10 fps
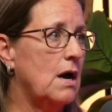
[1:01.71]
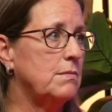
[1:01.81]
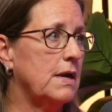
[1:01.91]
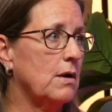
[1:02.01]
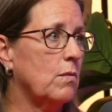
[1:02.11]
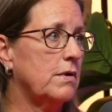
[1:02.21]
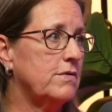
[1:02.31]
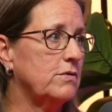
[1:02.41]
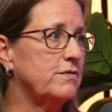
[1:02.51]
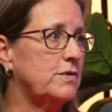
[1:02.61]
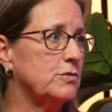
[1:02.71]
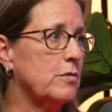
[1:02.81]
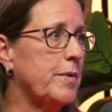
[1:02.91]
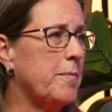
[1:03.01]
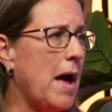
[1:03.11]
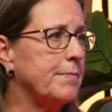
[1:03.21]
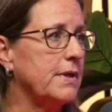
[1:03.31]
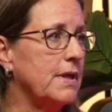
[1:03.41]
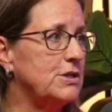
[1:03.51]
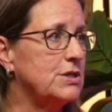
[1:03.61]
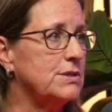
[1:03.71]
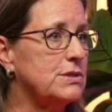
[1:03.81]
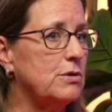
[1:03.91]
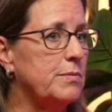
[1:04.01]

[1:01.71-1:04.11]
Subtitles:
They are one of those vulnerable populations.